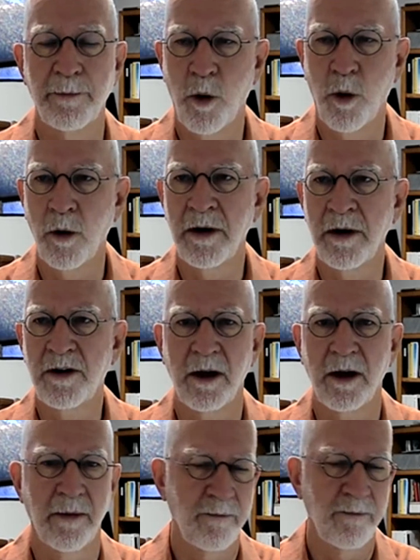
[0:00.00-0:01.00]
important
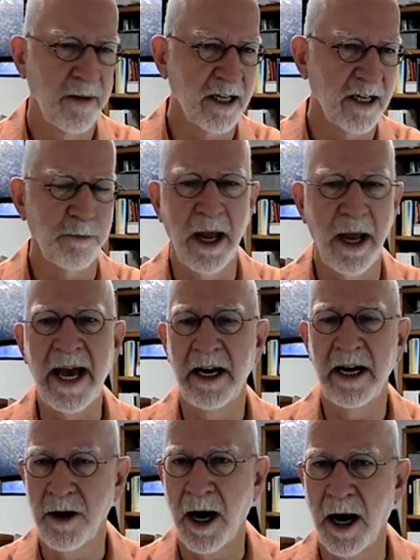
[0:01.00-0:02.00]
to
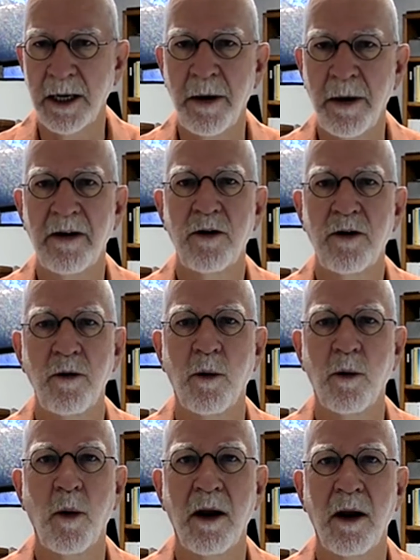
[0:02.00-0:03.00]
explain and document to
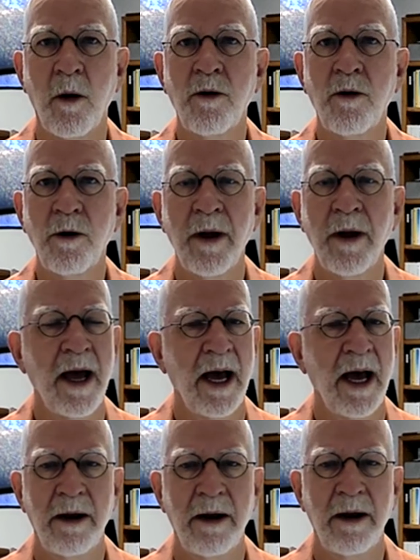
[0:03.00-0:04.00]
the well owner.
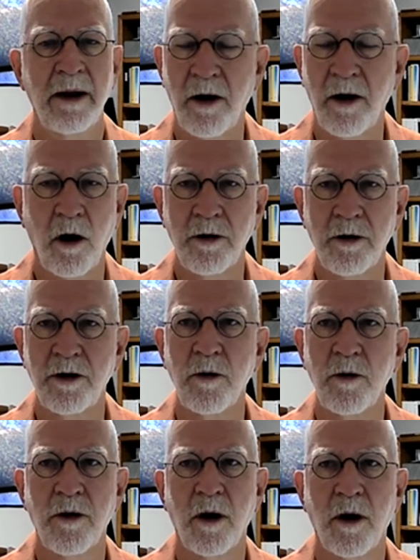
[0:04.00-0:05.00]
Not hard to
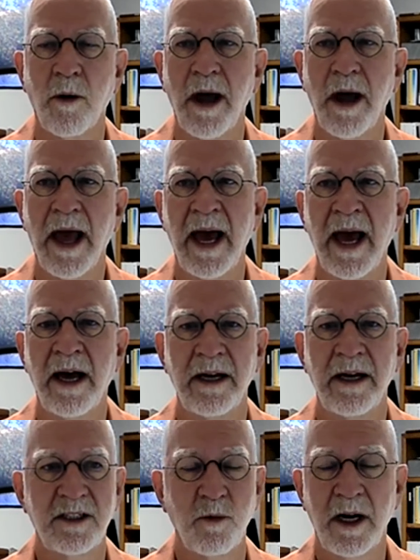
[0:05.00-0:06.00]
do though,
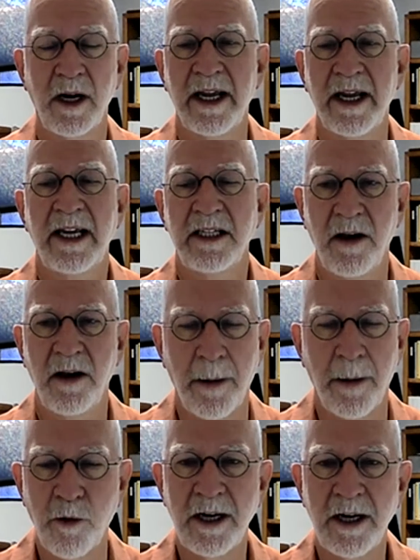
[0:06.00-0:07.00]
and it's really easy
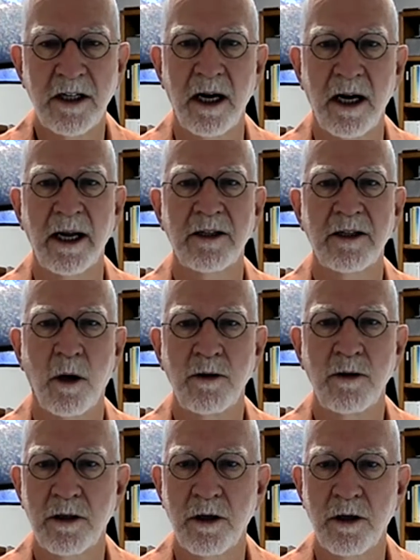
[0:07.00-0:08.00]
operationally.
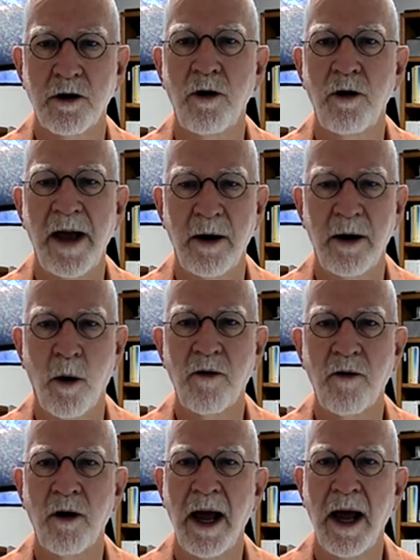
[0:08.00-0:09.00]
So just to turn that
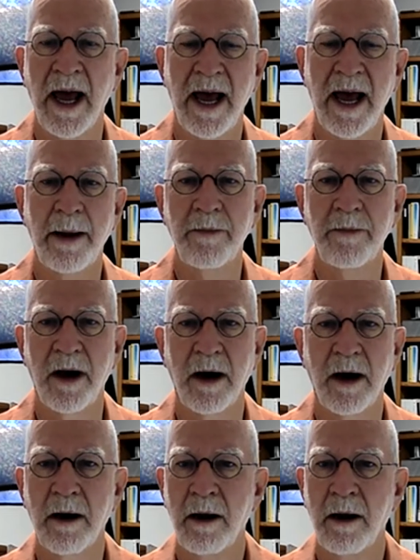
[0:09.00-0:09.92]
over, and